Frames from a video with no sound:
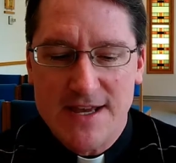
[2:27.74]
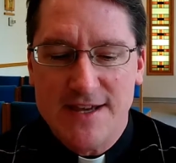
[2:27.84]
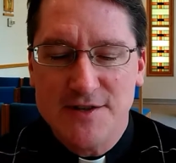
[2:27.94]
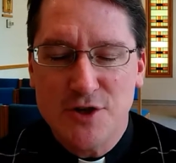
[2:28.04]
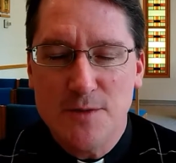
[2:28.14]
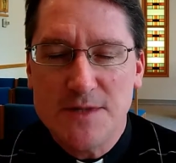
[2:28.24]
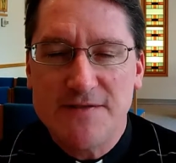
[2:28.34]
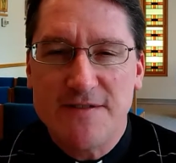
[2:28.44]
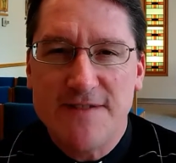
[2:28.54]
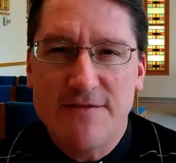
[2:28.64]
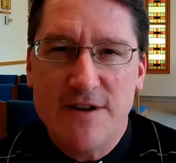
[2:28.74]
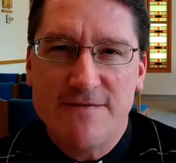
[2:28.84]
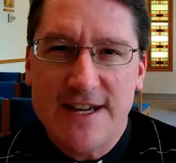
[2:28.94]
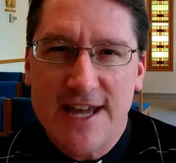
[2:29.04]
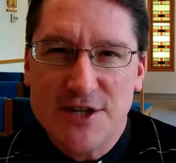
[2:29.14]
In terms of a favorite
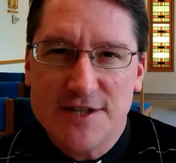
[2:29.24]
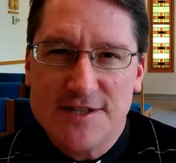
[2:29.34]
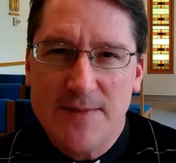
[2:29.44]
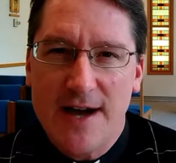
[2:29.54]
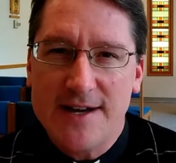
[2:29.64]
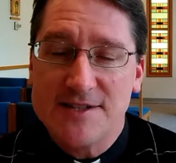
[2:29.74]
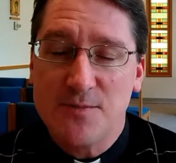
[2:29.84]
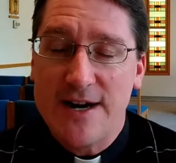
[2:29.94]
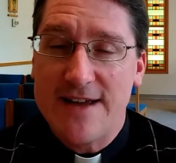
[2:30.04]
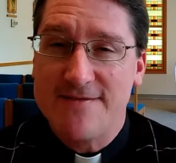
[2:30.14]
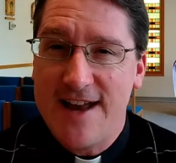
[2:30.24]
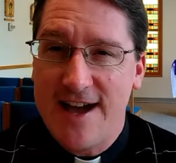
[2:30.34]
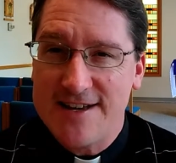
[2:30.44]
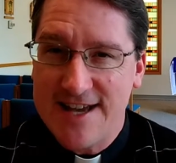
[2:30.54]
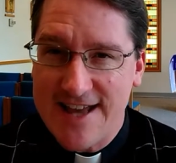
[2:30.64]
vacation spot, it's one I've
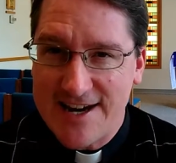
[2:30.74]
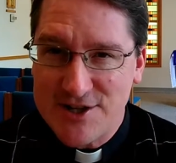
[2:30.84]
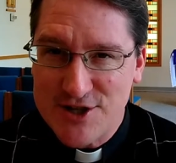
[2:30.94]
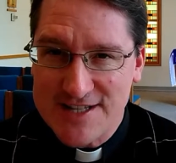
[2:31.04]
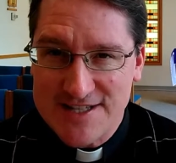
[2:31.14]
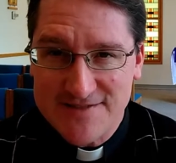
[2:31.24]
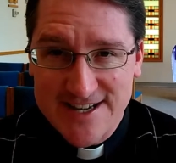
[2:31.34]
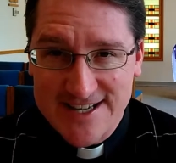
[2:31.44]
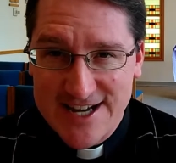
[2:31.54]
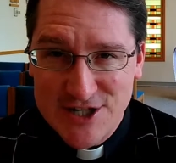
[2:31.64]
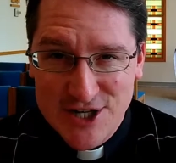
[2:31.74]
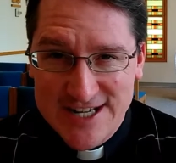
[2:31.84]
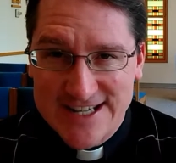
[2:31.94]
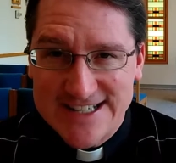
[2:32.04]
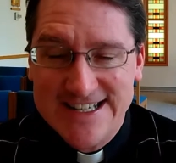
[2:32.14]
not yet had a chance to vacation
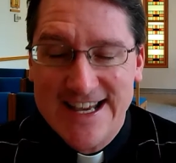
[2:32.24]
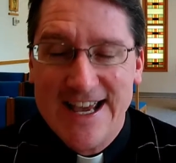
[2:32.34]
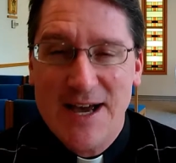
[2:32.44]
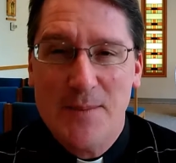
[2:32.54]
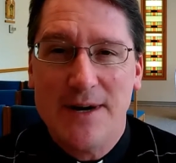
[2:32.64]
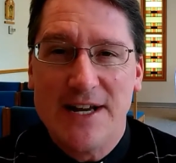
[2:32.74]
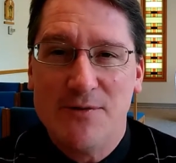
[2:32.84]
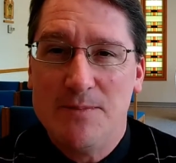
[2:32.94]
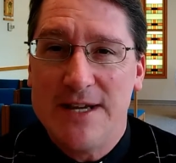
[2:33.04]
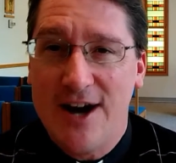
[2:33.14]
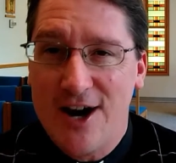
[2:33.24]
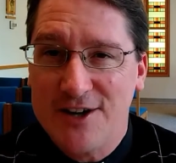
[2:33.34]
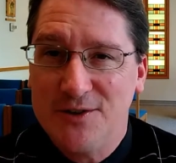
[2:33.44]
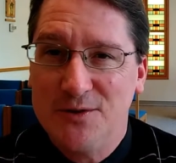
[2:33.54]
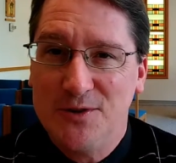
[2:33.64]
in, but it would be
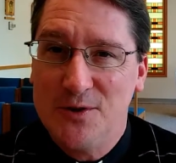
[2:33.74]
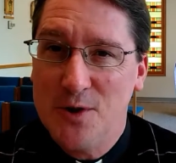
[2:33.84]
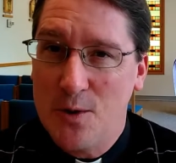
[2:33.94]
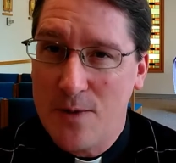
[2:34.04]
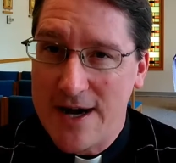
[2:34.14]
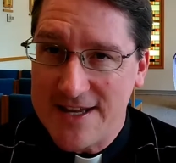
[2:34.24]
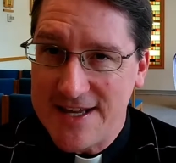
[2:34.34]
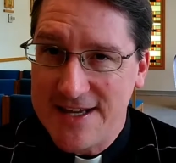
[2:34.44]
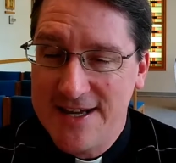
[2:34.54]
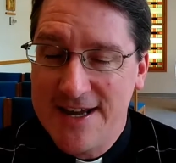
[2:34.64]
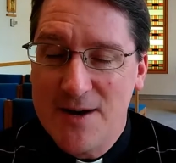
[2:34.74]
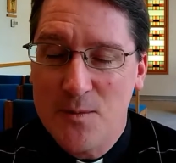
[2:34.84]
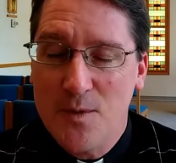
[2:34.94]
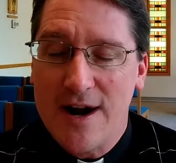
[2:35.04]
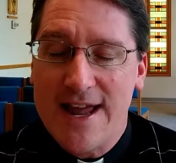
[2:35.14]
Honolulu, Hawaii,
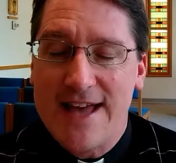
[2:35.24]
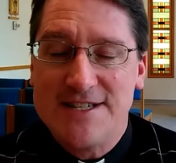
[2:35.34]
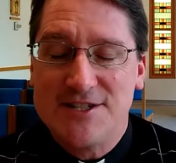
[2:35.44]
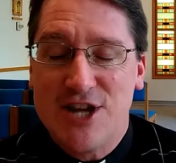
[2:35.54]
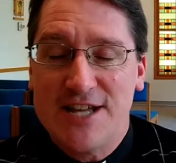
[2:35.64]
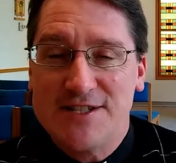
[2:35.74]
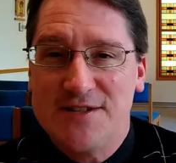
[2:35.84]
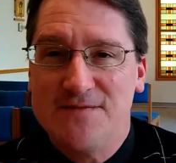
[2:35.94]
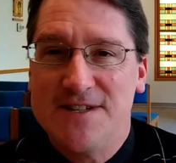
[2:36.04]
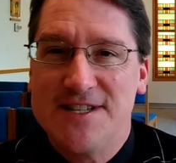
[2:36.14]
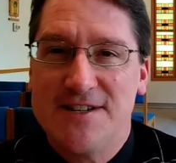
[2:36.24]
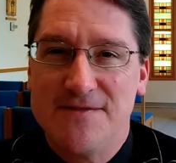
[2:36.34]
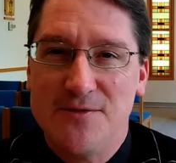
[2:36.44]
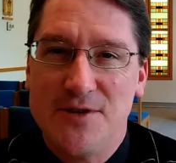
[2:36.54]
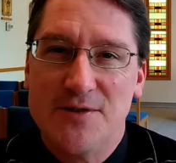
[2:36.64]
where I had the chance to visit a
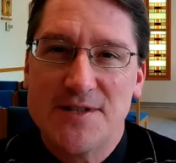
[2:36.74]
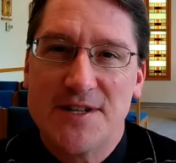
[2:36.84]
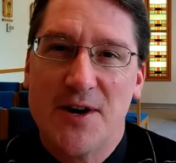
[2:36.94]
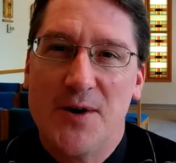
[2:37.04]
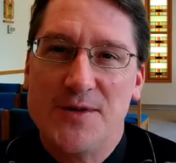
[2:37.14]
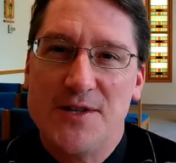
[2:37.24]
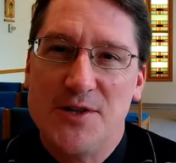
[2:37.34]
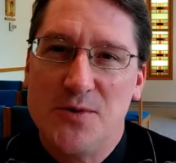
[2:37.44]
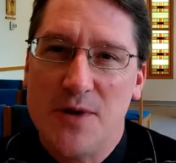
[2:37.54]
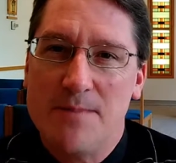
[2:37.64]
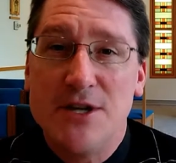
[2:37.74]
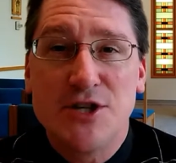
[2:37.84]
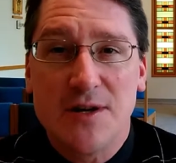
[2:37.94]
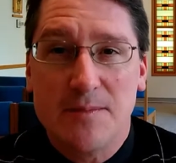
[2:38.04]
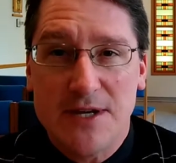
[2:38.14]
few years ago to do a
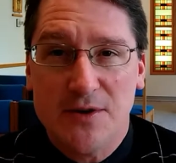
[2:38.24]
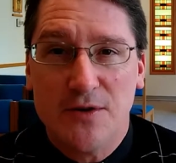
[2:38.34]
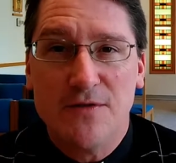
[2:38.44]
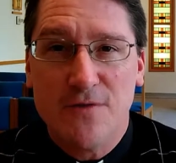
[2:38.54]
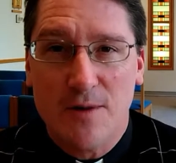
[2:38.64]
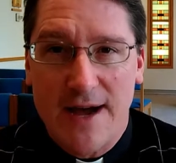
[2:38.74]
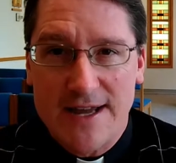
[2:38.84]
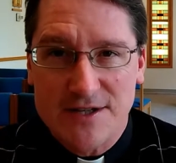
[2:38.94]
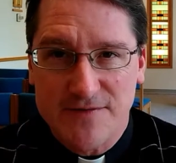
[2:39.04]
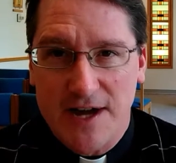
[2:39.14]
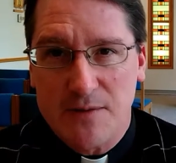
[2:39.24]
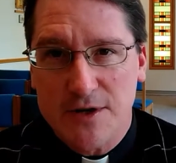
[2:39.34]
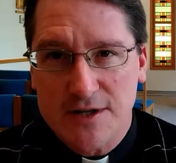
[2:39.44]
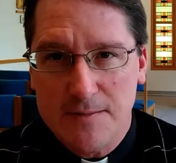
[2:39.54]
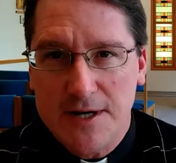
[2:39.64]
mission appeal for my Divine
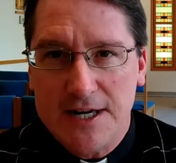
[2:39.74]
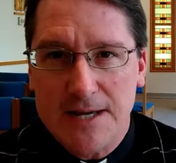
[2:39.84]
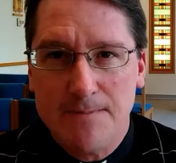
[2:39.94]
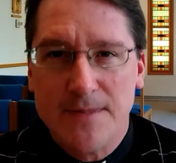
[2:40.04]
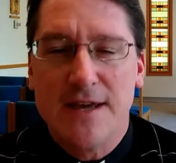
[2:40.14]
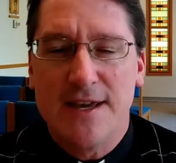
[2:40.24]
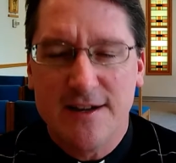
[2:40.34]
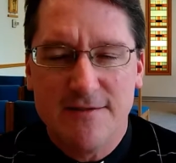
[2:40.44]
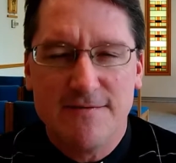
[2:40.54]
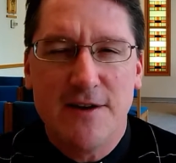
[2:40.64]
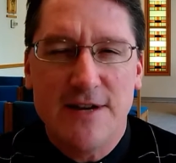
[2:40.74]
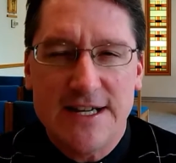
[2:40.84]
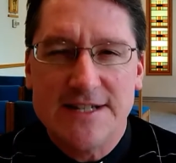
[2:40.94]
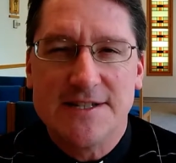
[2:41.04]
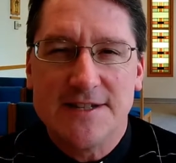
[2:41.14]
Word community. I could very
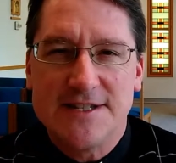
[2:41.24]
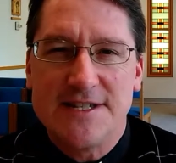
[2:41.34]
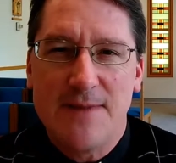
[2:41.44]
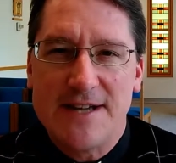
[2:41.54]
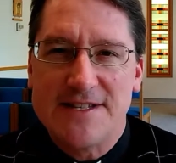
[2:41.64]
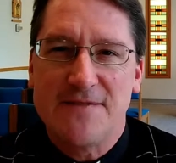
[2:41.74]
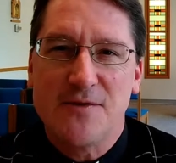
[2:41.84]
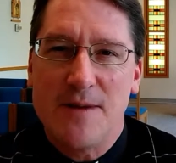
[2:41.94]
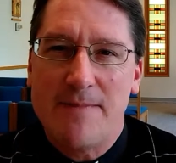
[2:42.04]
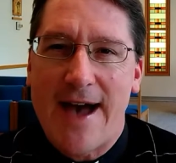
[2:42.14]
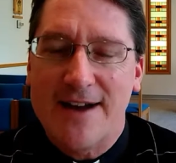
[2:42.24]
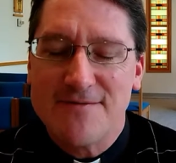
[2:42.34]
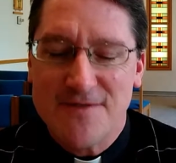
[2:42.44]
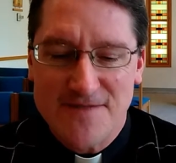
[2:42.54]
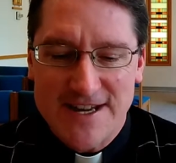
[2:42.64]
easily see myself going back
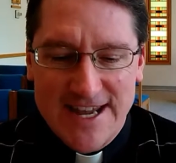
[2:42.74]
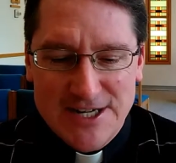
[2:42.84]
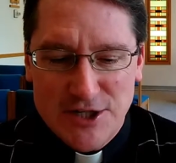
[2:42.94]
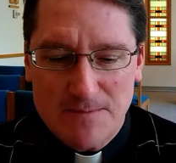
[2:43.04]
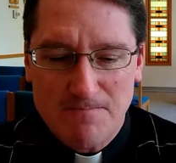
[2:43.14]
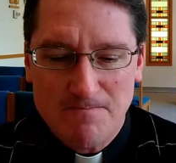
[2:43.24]
for vacation.